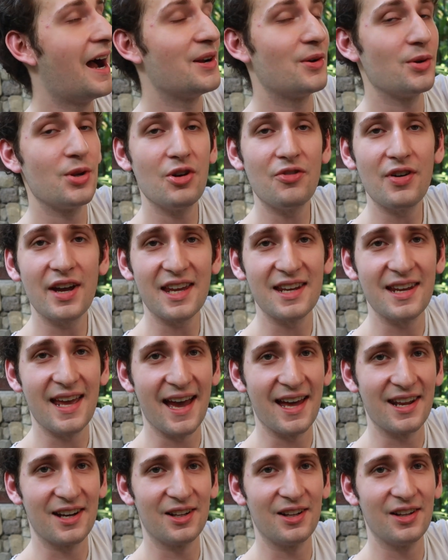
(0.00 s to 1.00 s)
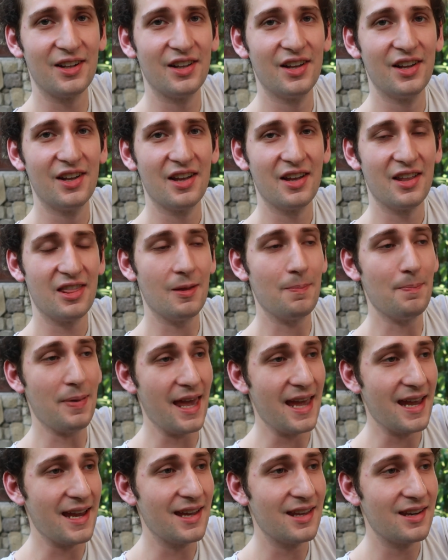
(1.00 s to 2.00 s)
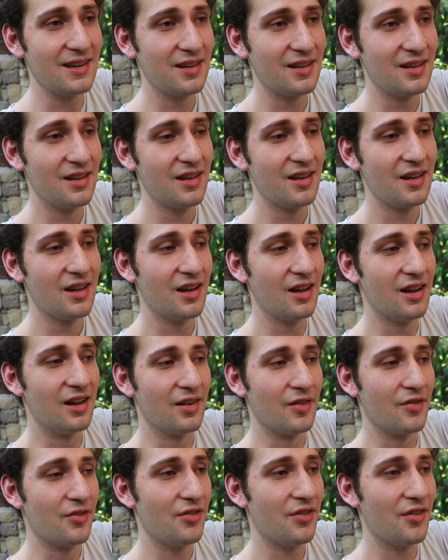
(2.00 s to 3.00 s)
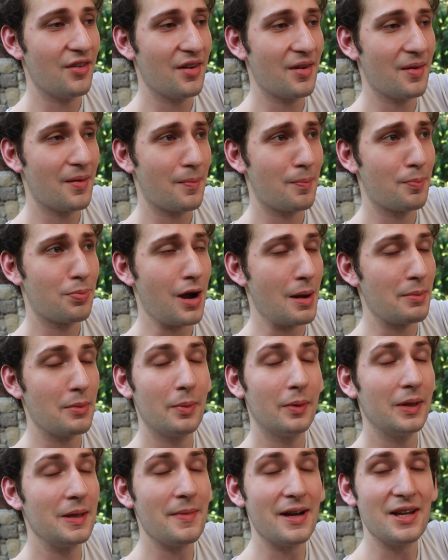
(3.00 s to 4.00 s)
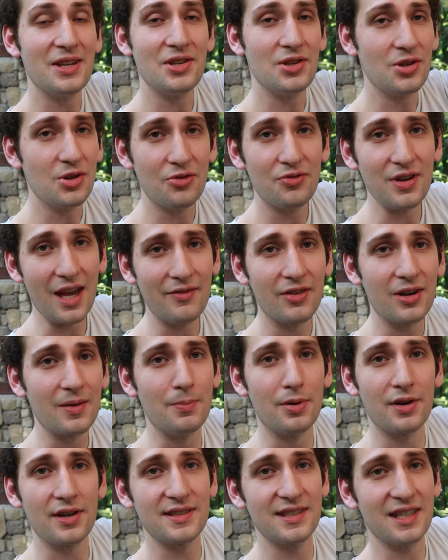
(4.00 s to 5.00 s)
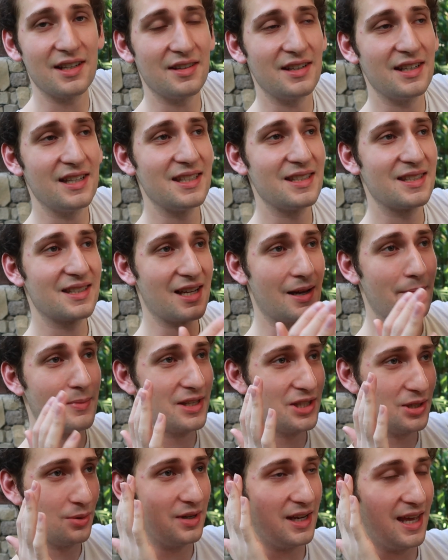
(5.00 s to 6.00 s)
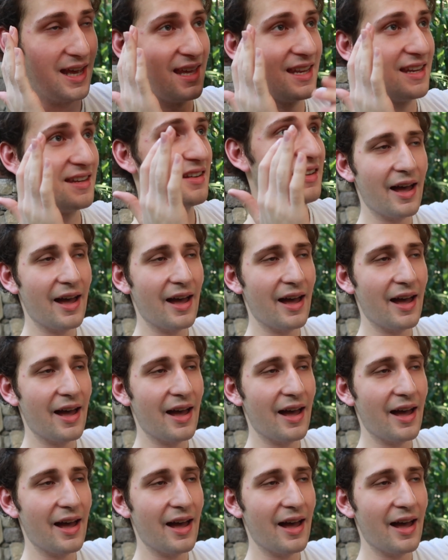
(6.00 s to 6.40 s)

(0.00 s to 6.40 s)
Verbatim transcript: I don't know if I can handle the pain of probably my new favorite book series coming to an end.